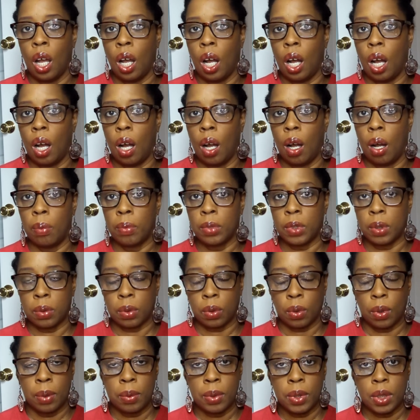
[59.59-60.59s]
um,
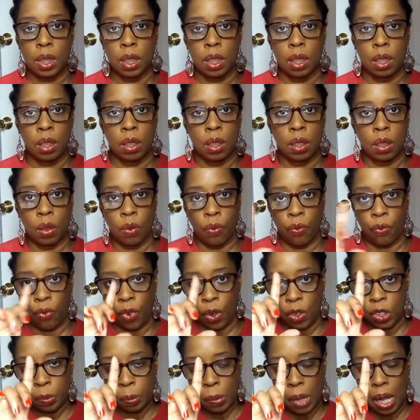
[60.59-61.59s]
subscription, the
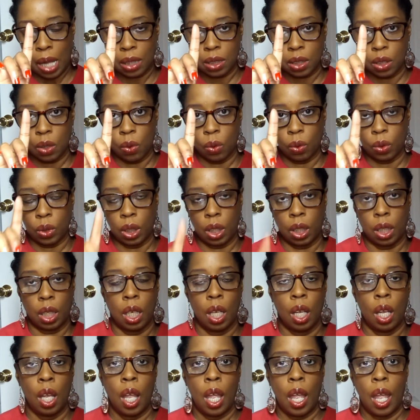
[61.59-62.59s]
first box only,
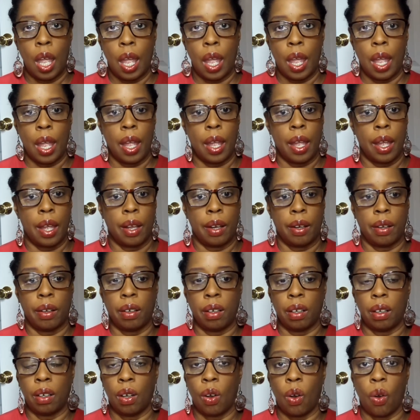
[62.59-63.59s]
and
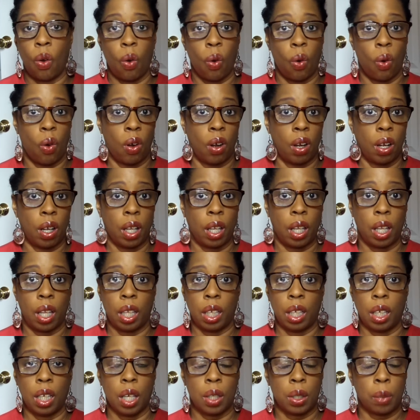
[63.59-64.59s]
or
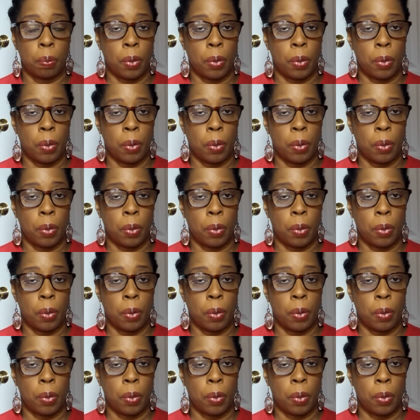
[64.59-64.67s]
any other